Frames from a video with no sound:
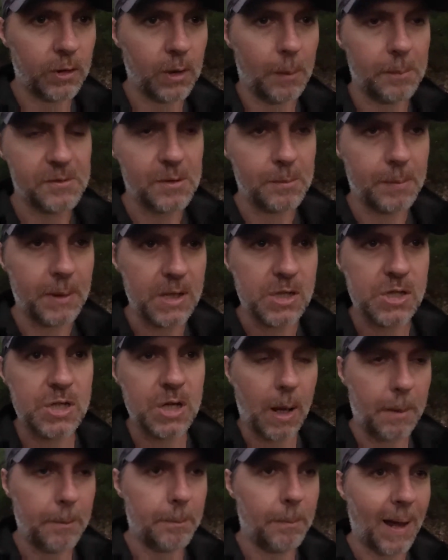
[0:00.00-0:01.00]
Lobster Beach
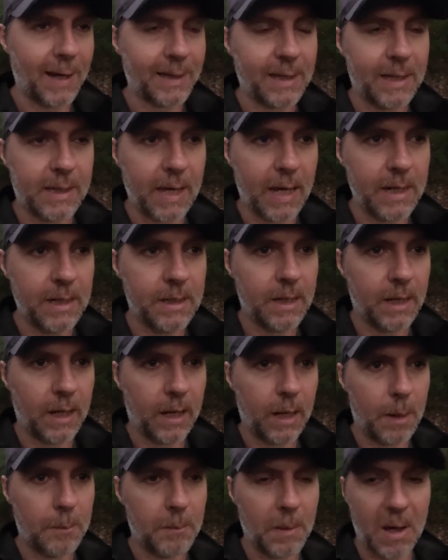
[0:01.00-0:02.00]
and back again,
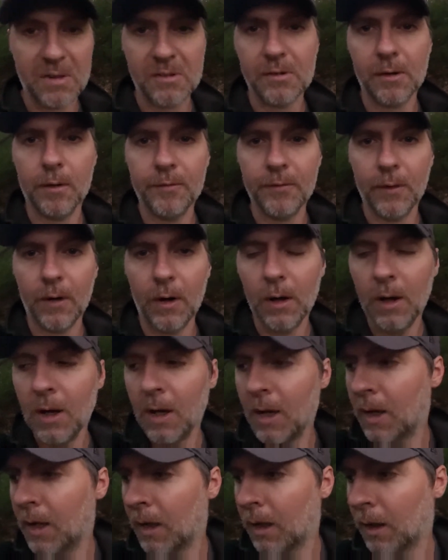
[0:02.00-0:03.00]
and so far
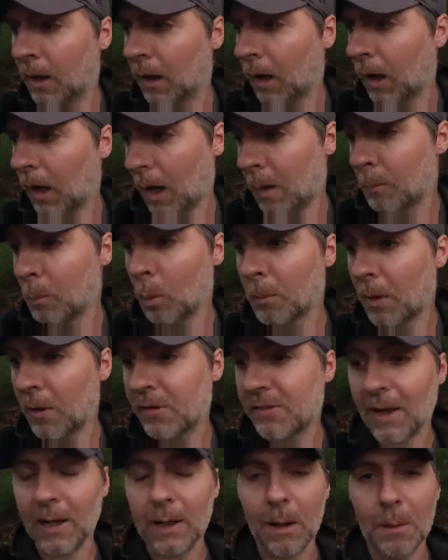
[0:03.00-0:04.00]
I'm
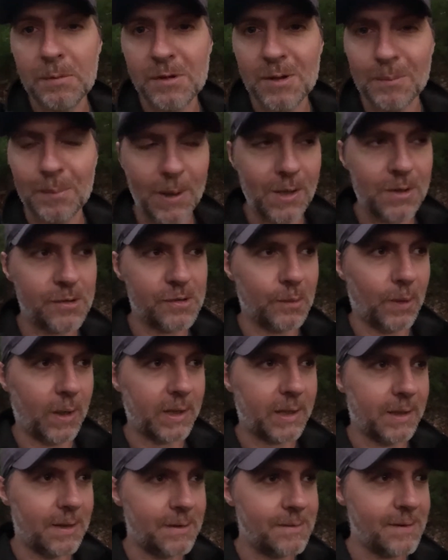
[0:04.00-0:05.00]
almost at Lobster Beach, so I
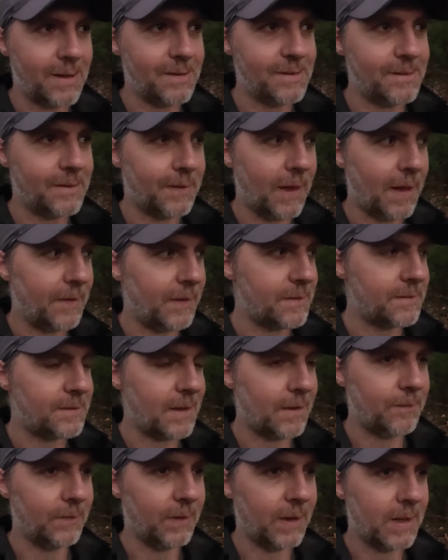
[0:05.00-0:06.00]
can attest to that. That's
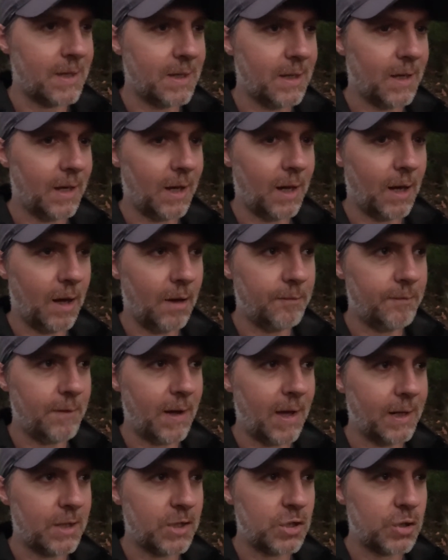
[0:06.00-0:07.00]
definitely a
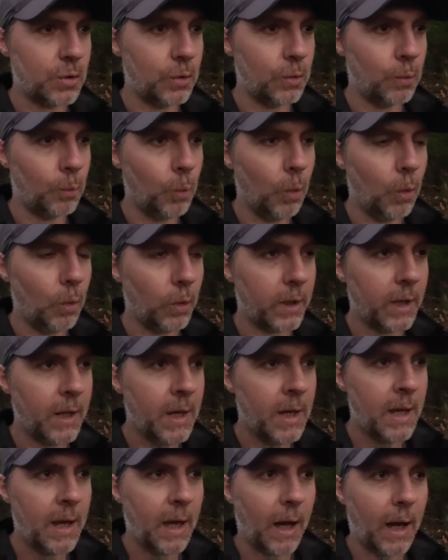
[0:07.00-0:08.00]
fairly short walk.
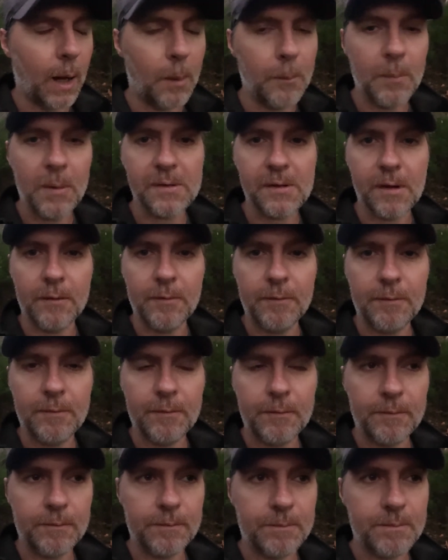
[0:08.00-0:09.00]
There's a
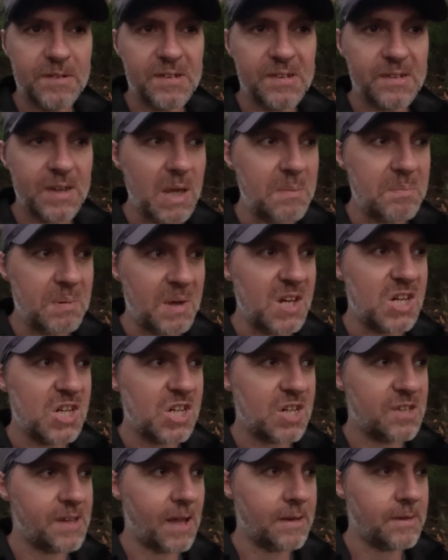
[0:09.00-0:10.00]

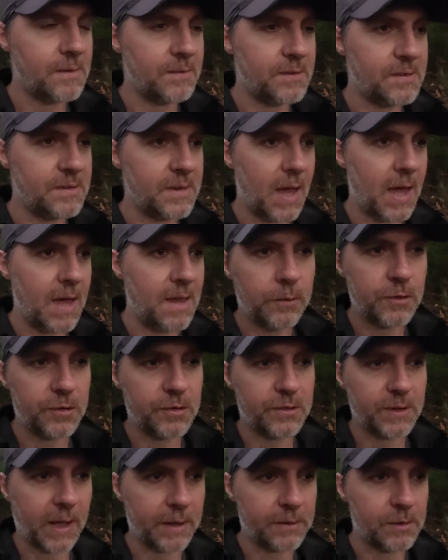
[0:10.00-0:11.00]
steepish set of stairs
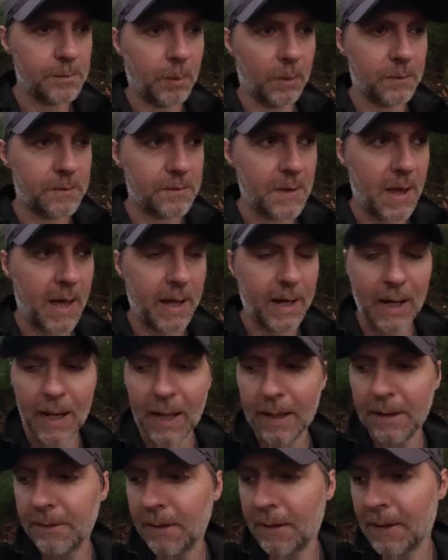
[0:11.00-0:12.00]
just to get up onto the
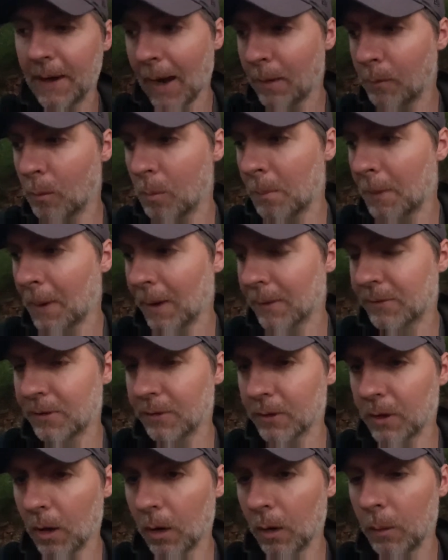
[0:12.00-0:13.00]
headland, and now I'm about to
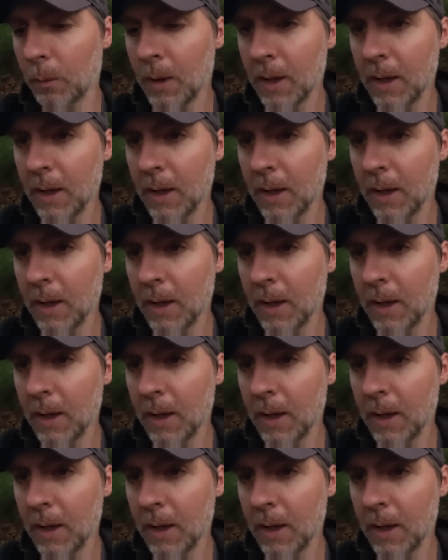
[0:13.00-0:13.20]
go